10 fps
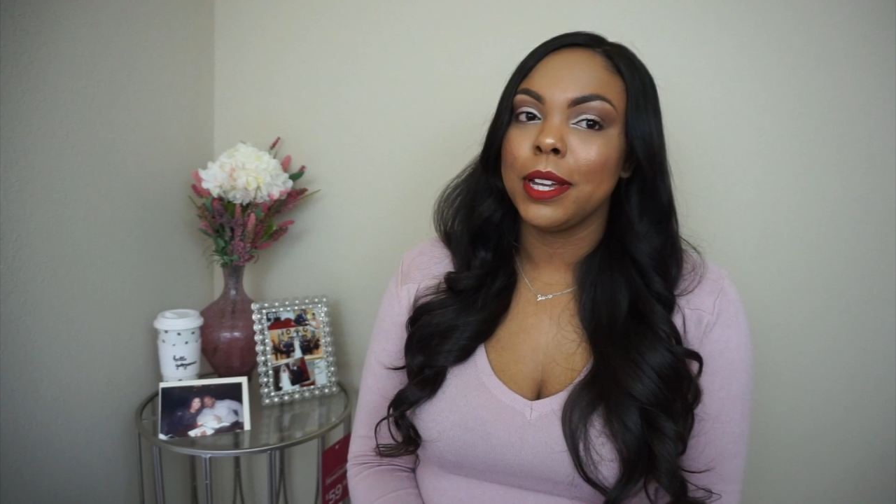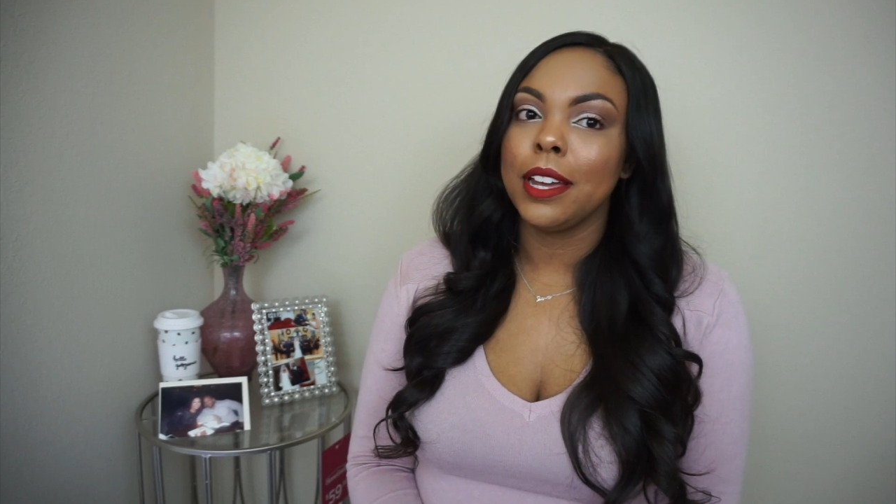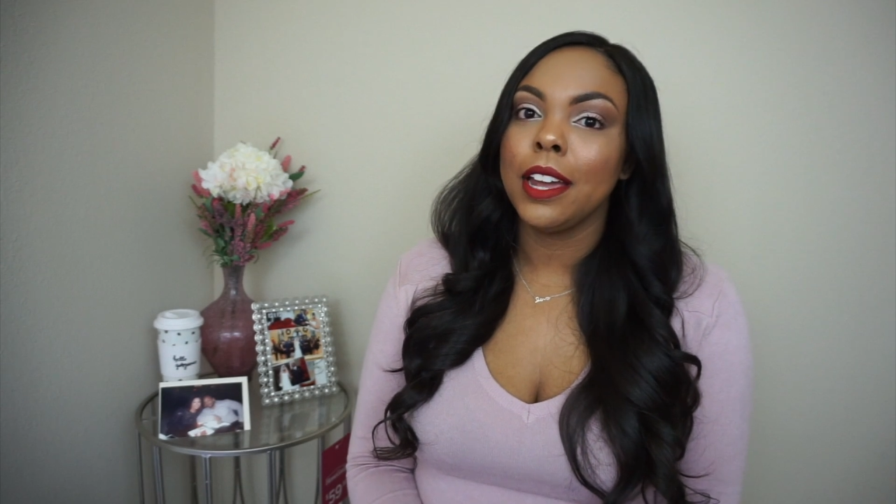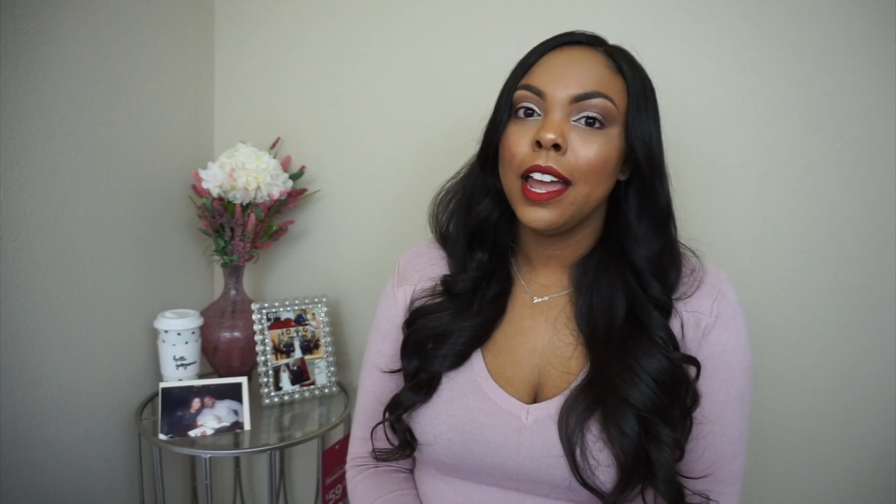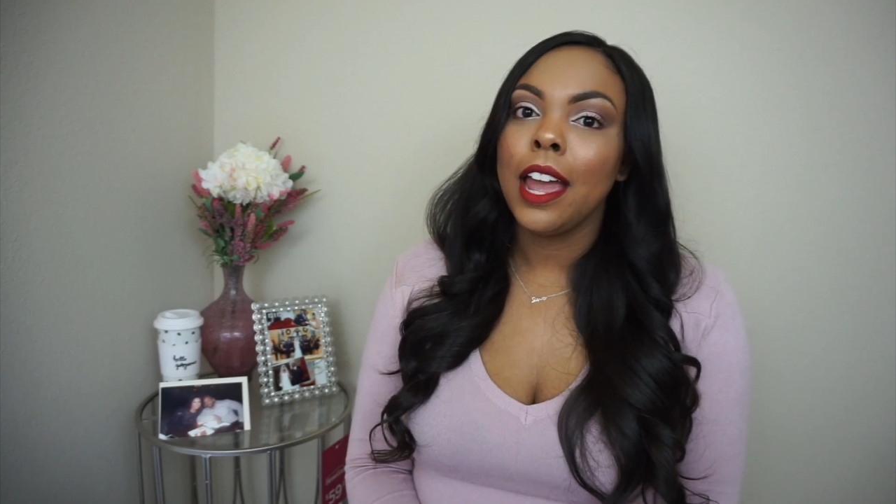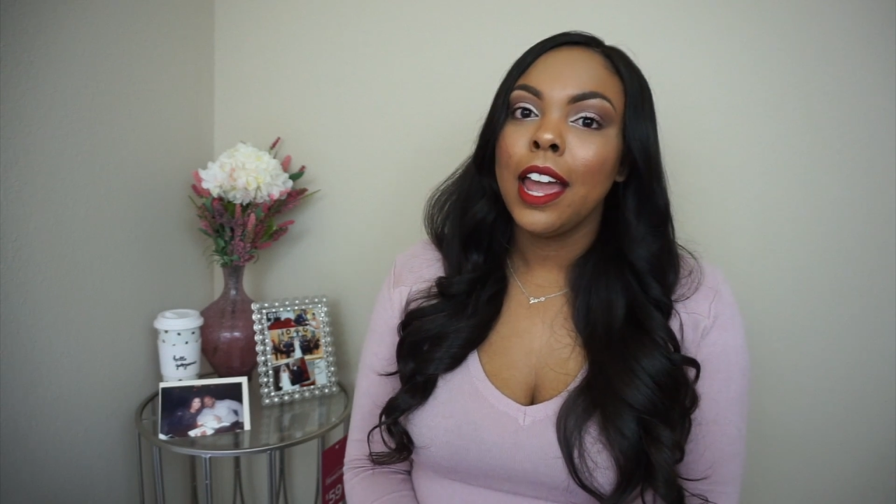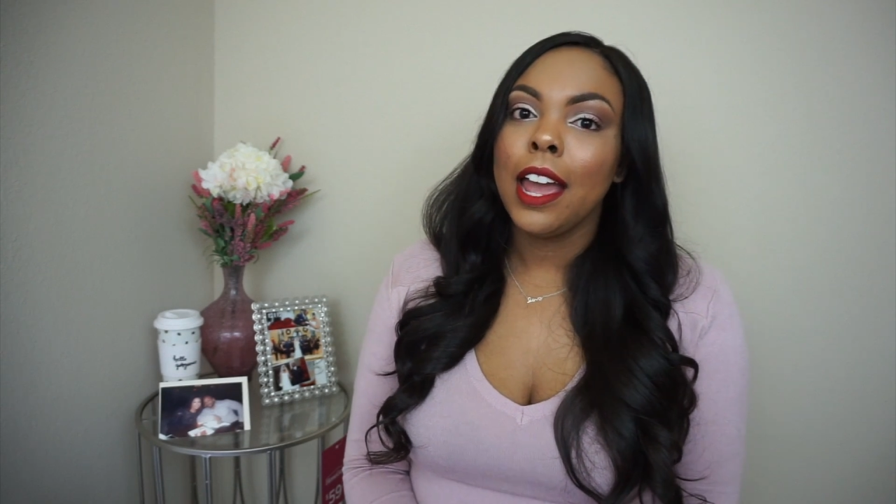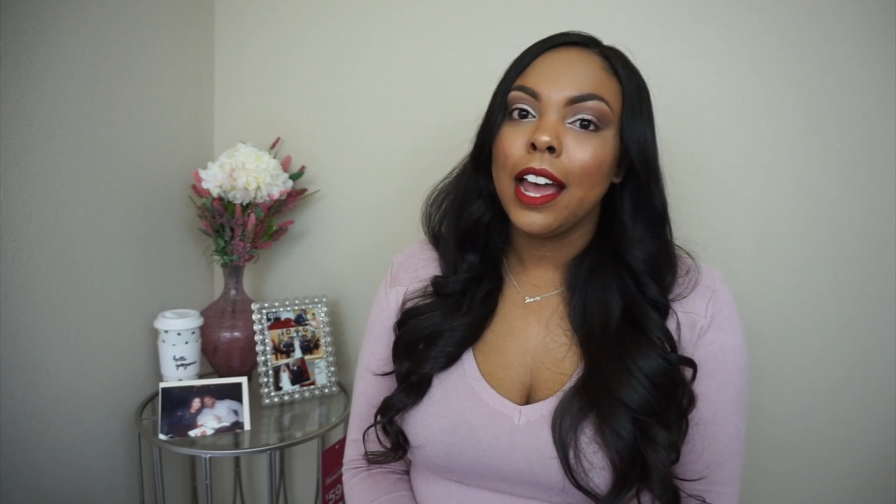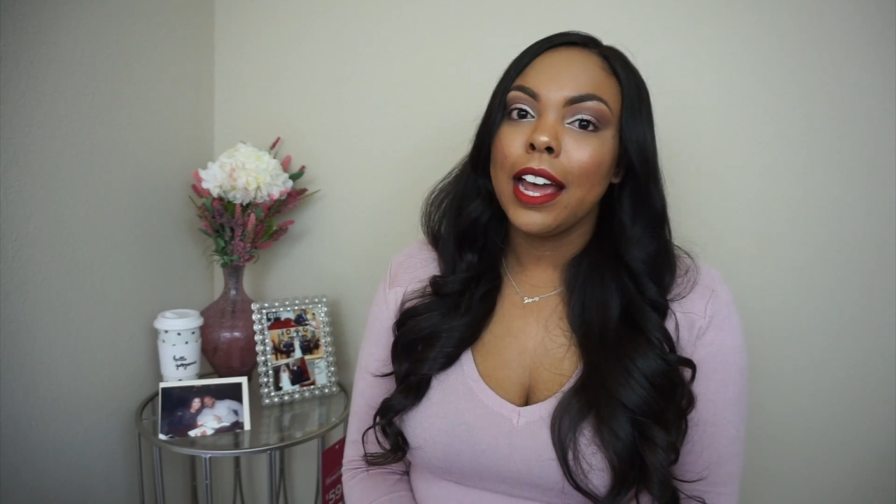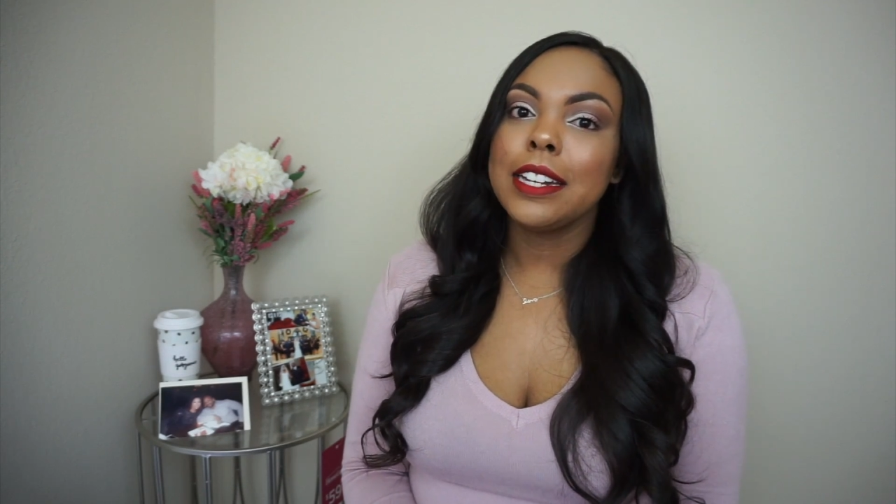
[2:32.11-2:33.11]
But
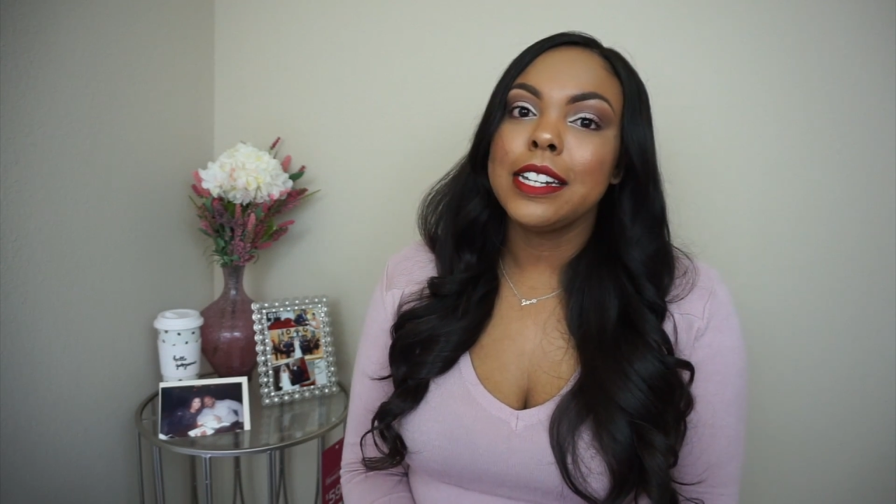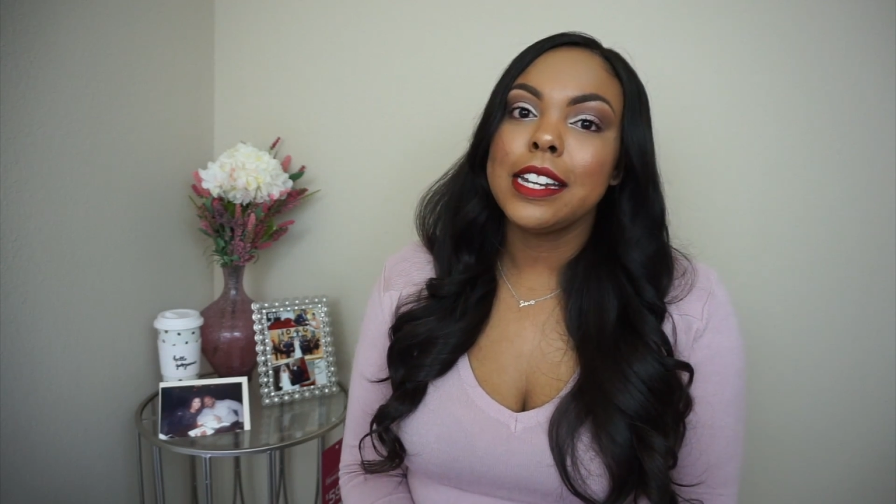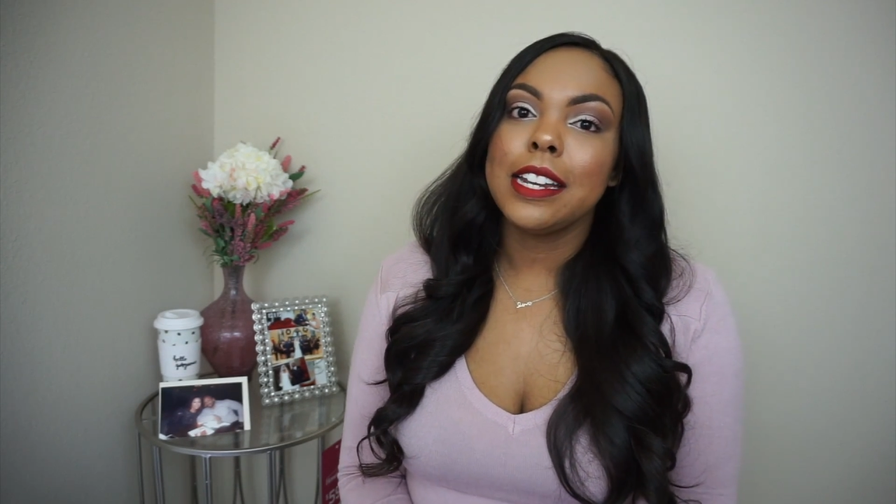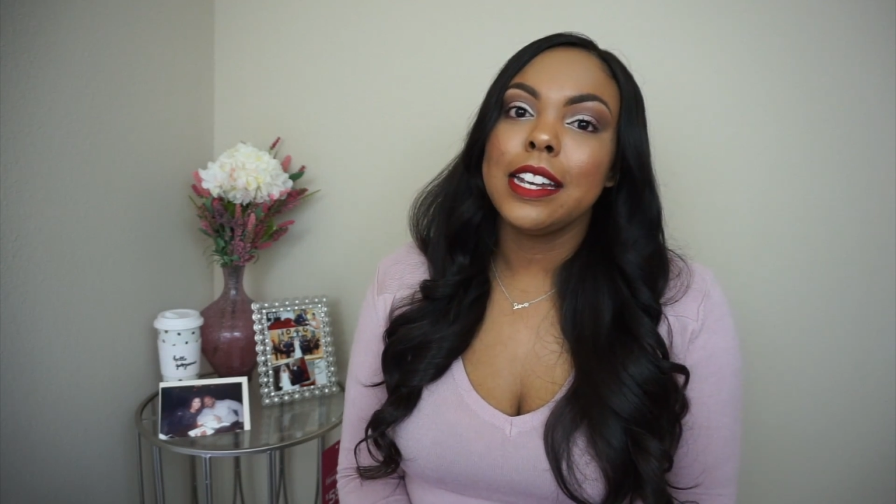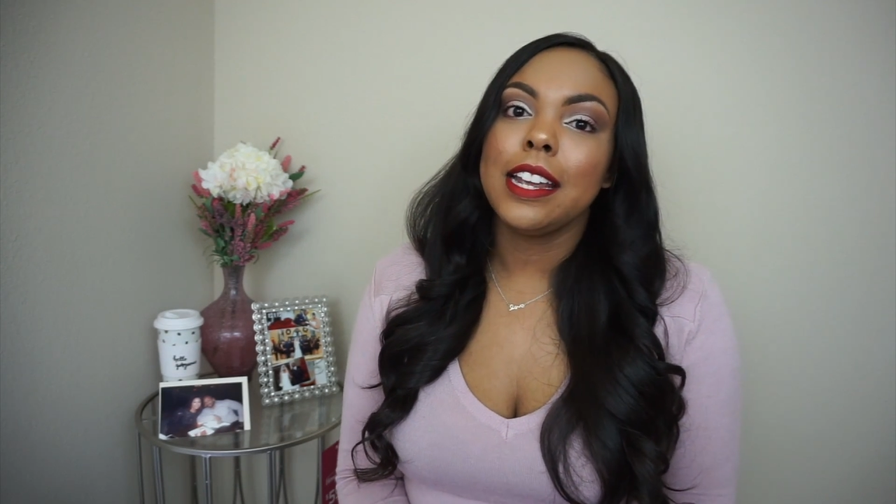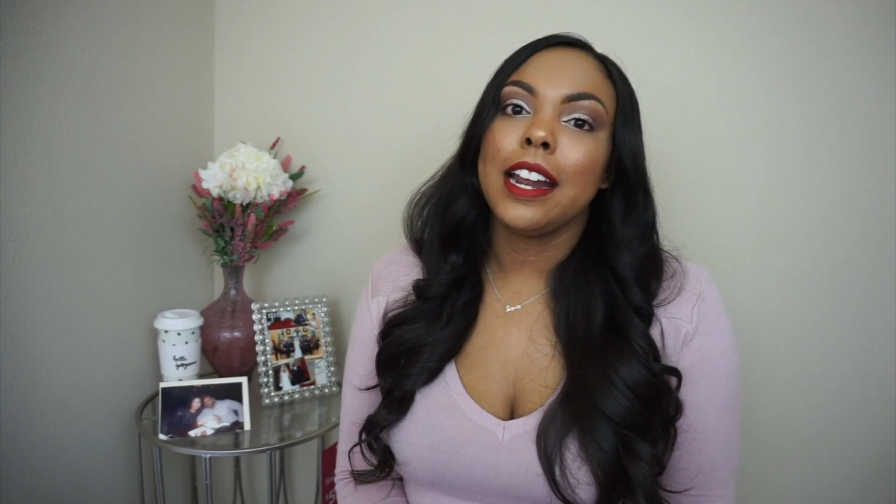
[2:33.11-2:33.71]
I did it,